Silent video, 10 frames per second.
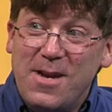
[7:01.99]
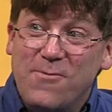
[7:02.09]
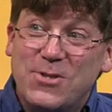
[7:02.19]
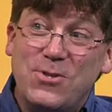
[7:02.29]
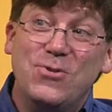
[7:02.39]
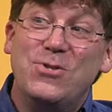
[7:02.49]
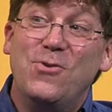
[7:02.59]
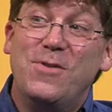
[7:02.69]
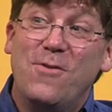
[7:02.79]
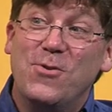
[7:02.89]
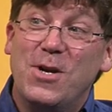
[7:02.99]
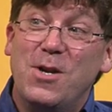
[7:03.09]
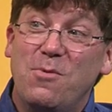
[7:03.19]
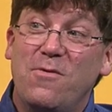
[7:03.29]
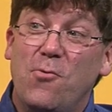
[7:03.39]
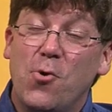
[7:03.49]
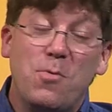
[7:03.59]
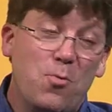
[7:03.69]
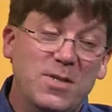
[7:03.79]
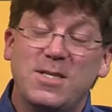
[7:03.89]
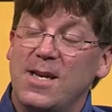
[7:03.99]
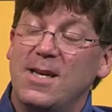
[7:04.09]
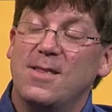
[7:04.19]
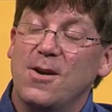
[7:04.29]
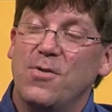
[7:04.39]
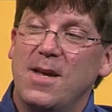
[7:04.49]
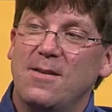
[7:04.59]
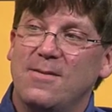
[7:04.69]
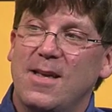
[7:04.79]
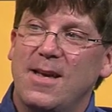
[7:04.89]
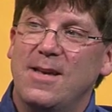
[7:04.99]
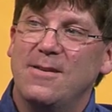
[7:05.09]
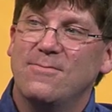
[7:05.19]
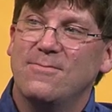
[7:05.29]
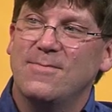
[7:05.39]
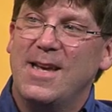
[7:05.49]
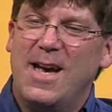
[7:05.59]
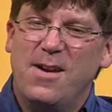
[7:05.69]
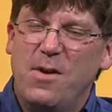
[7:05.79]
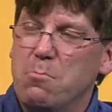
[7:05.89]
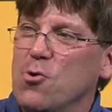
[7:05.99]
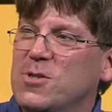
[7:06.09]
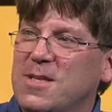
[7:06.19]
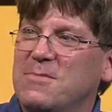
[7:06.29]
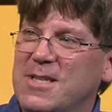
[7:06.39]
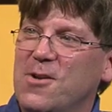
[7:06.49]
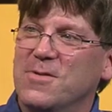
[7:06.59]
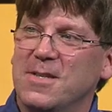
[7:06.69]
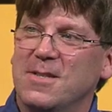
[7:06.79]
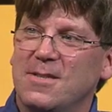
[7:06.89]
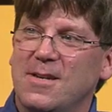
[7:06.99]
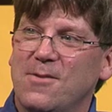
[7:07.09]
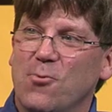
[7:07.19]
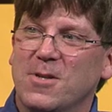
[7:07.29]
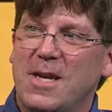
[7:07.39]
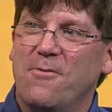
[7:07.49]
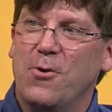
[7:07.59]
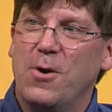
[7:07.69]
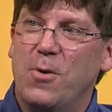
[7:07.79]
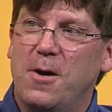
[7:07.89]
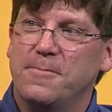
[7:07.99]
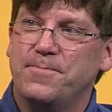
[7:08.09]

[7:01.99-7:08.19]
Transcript: for students who have never done it before, but once they get there, they kind of immerse themselves in it, and it works out very well.